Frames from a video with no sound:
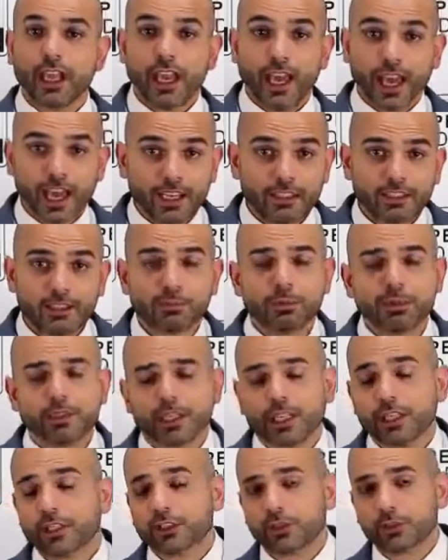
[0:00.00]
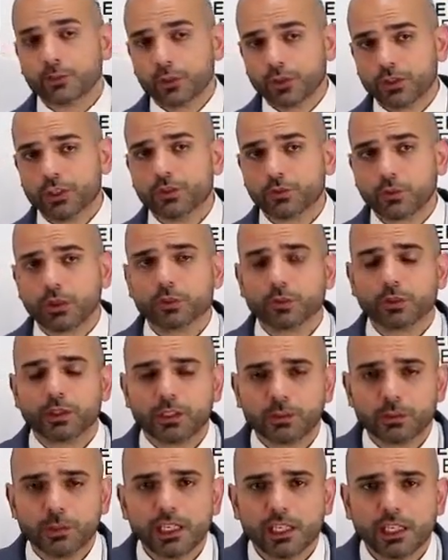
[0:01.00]
Asset protection, which is what we're
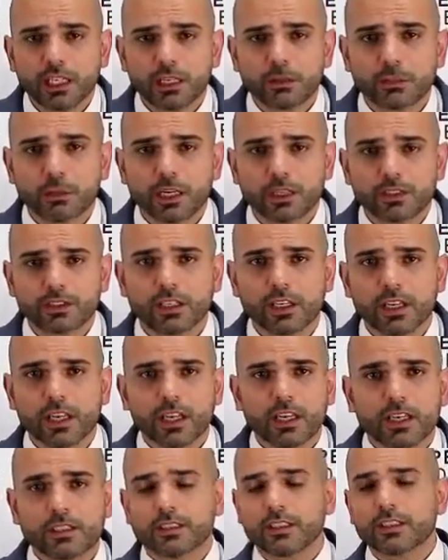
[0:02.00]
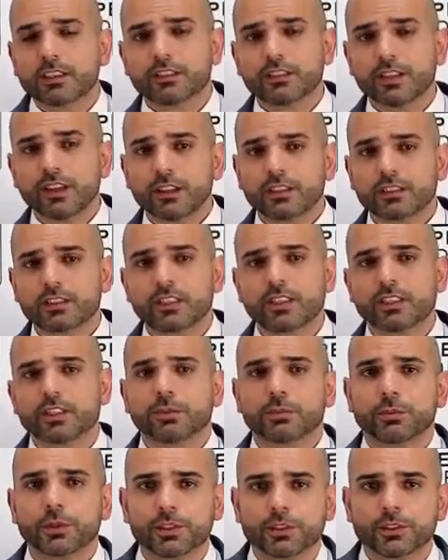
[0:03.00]
speaking about, is a disaster in your
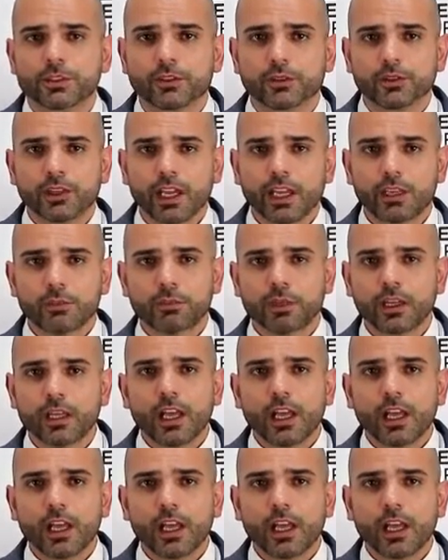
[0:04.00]
personal name.